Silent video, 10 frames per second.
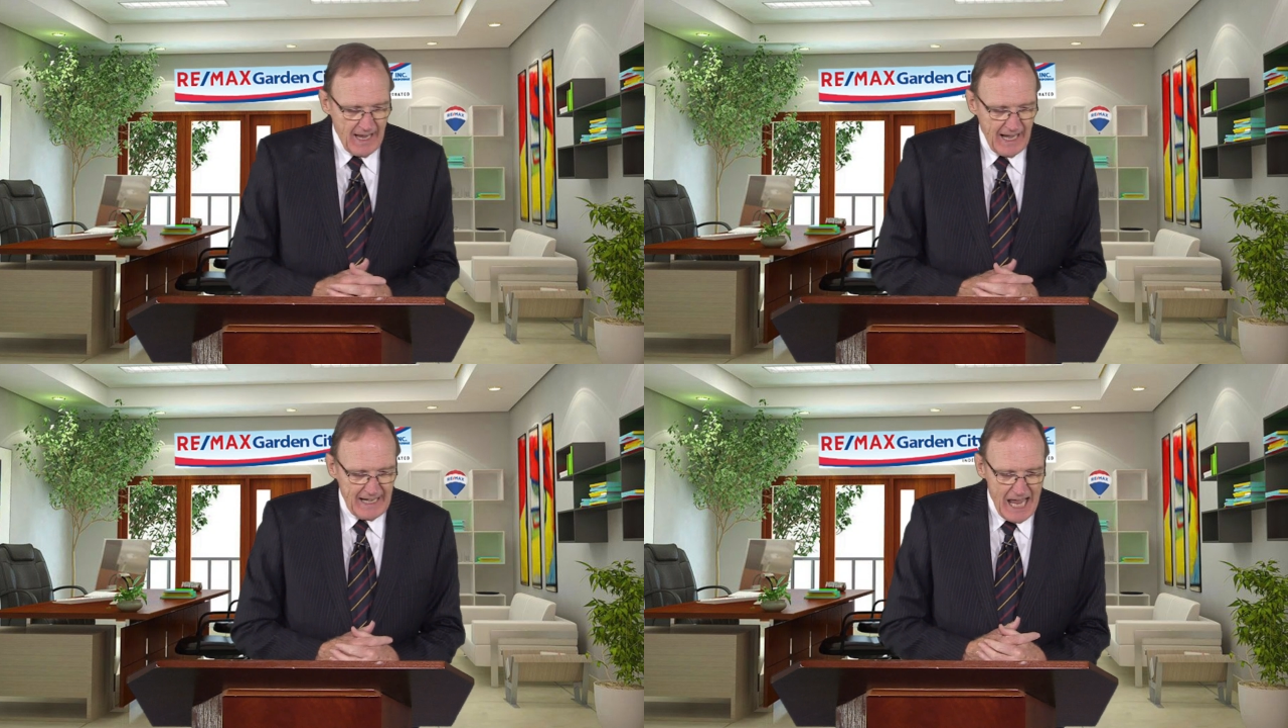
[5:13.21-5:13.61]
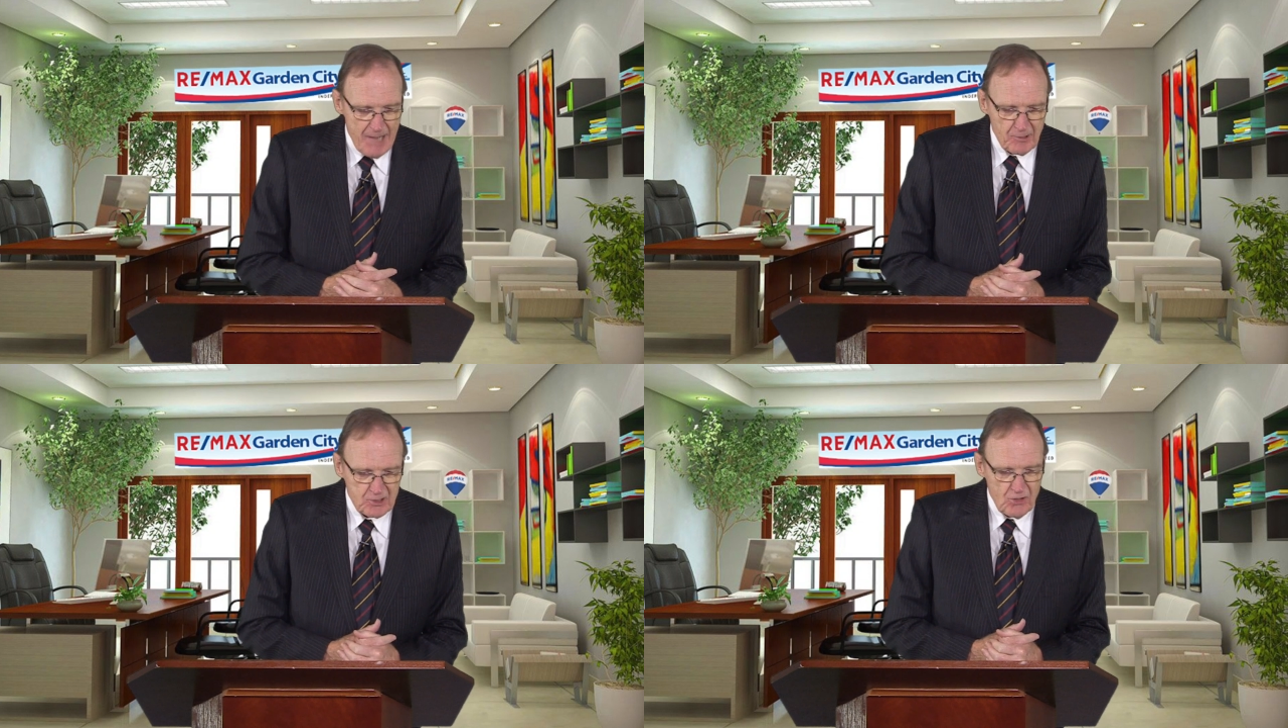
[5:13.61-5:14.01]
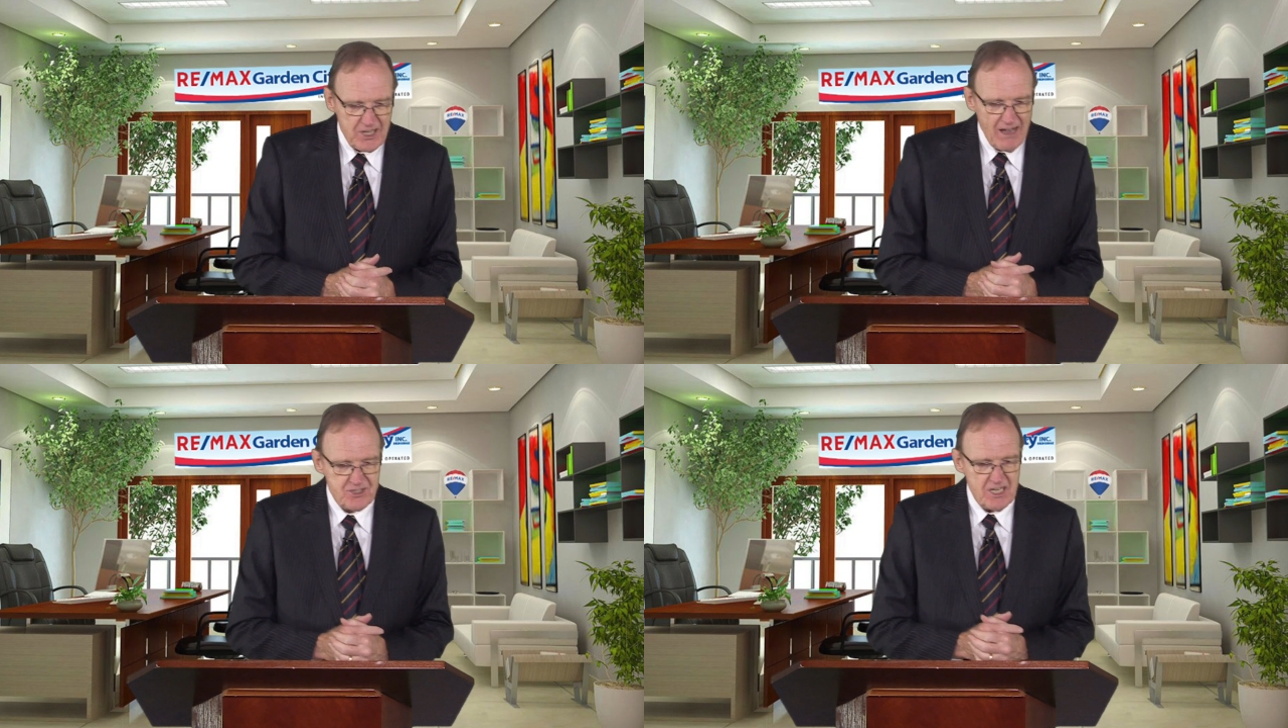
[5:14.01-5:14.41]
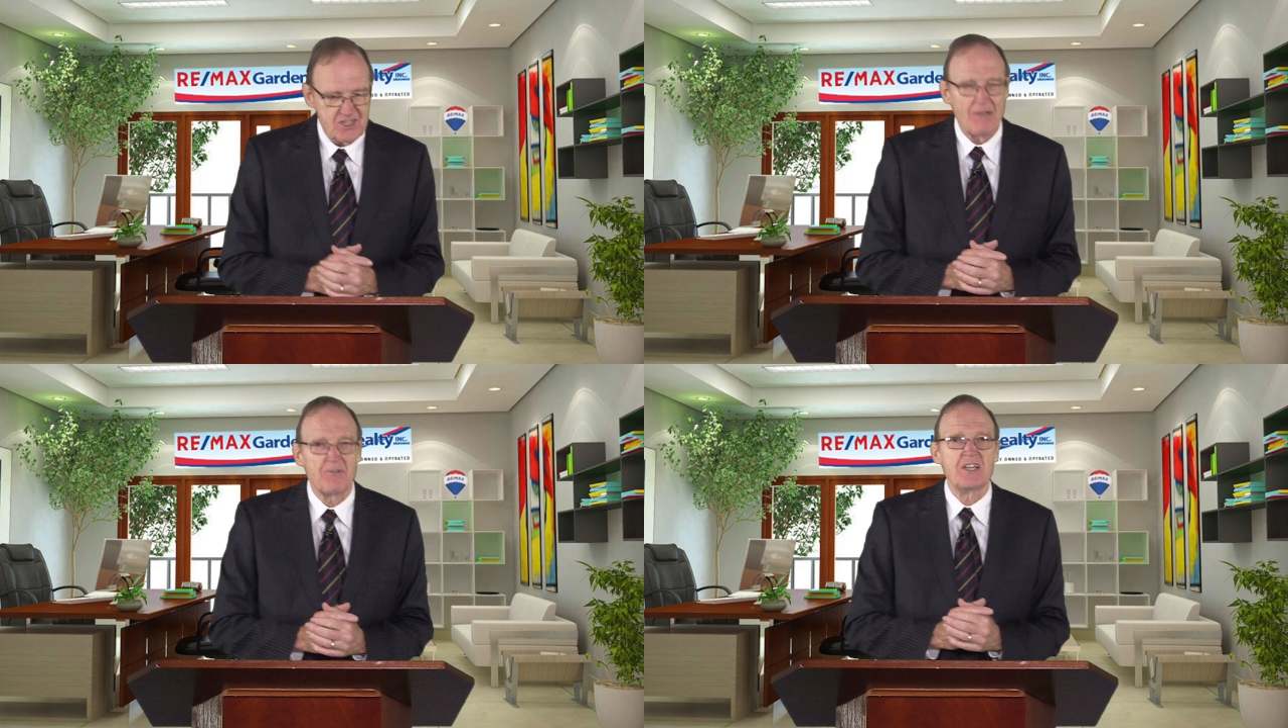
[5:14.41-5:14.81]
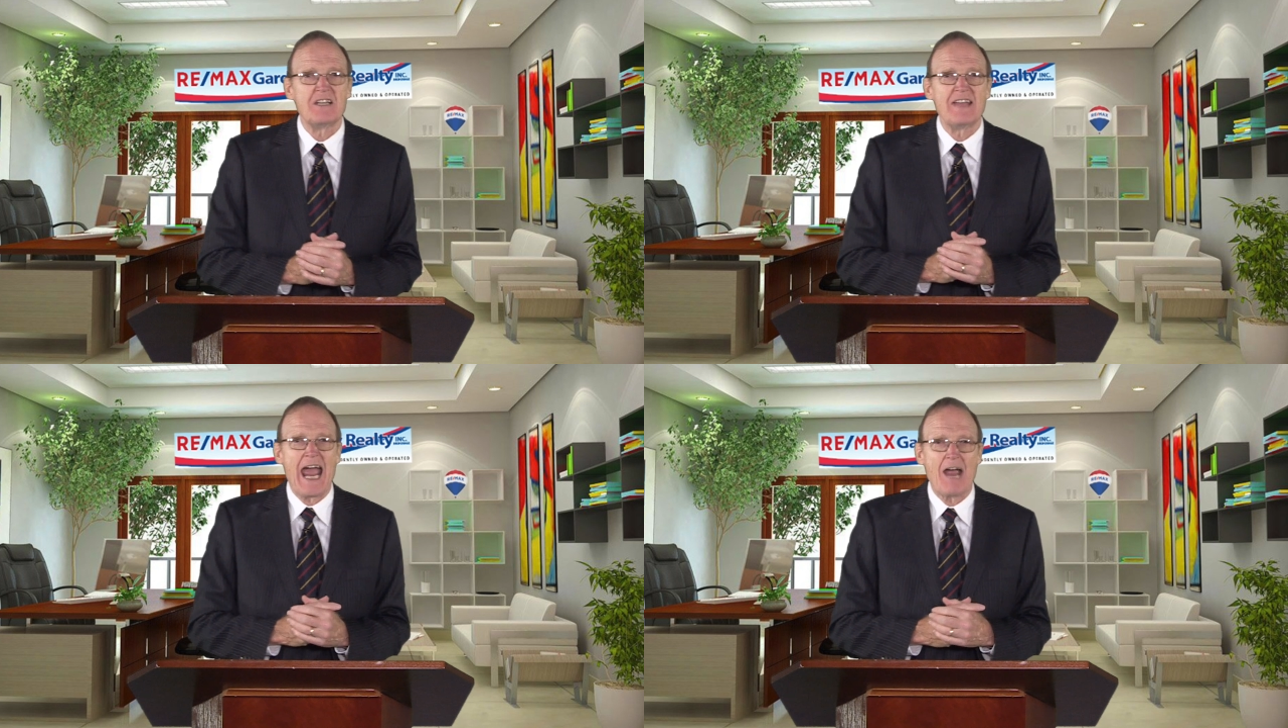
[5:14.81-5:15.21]
In April 2017,
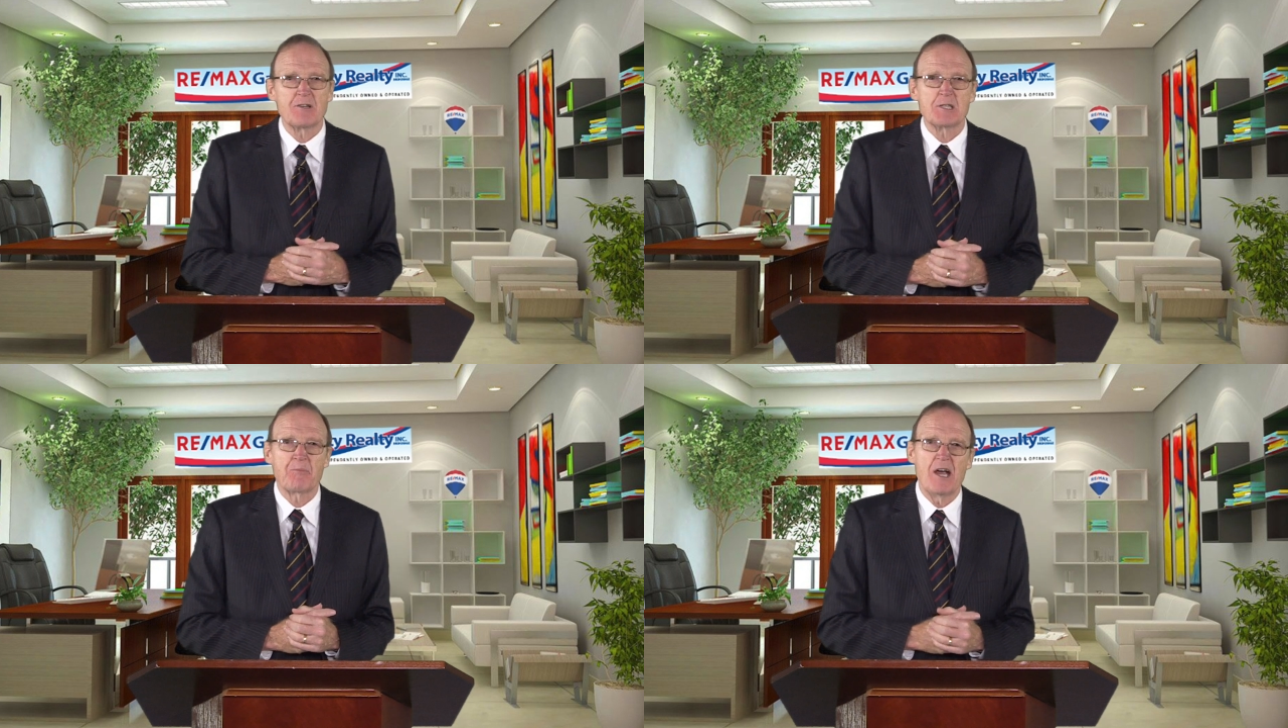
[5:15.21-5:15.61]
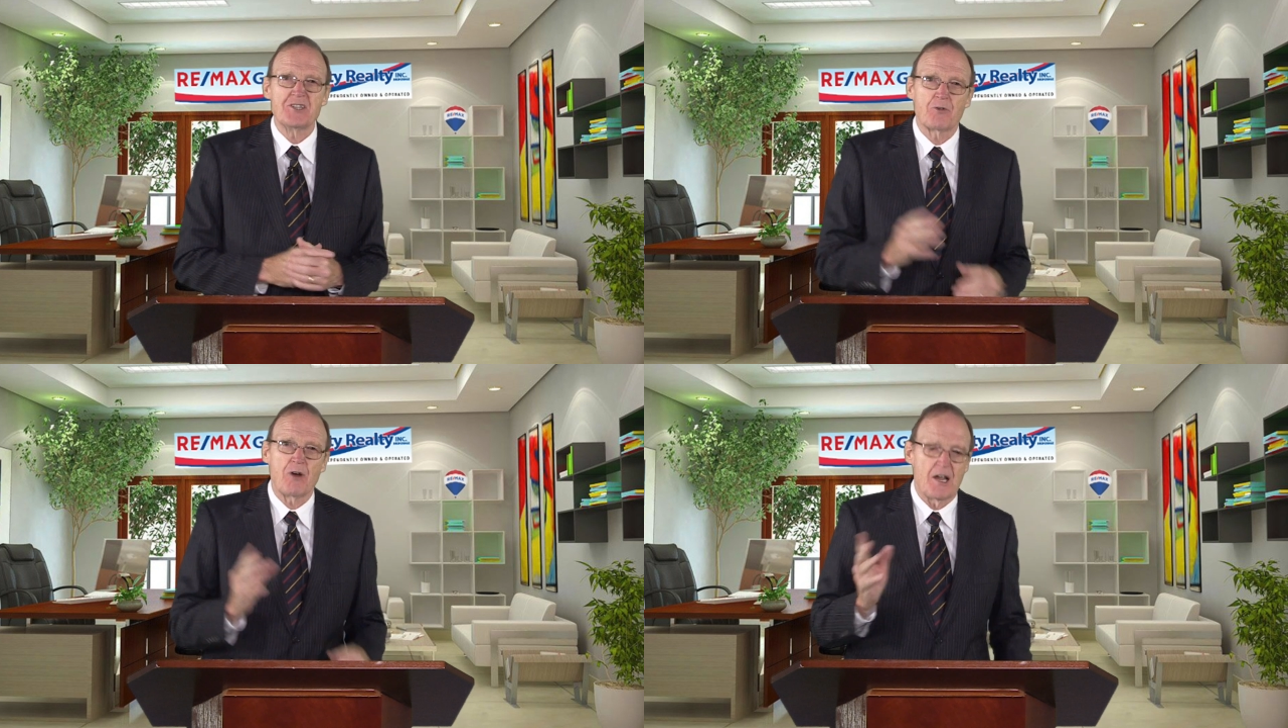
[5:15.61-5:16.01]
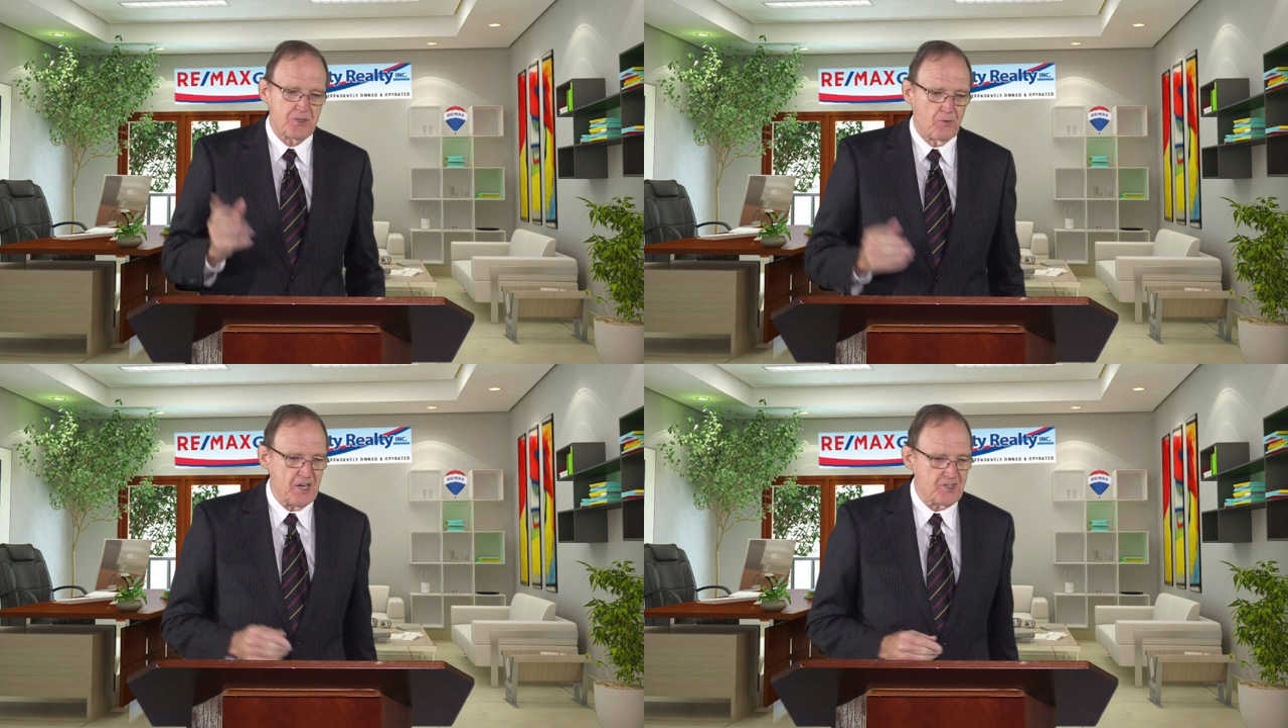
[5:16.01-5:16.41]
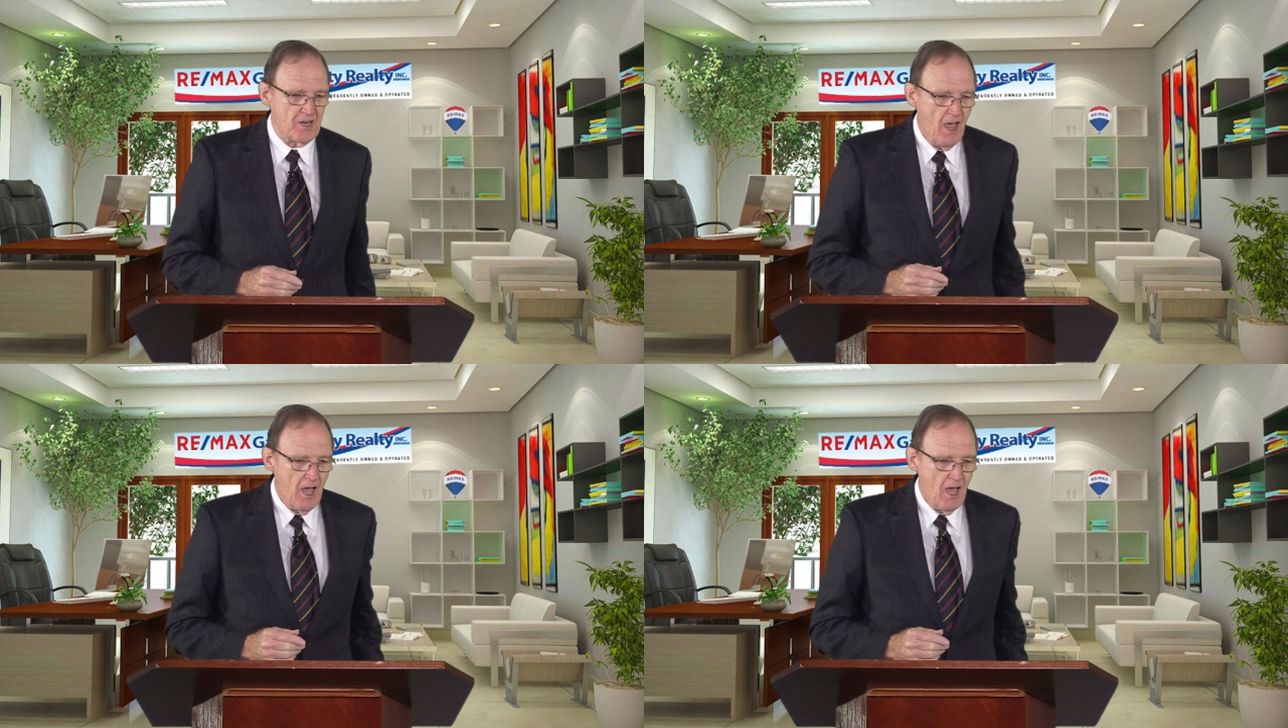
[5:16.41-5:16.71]
the average price across the region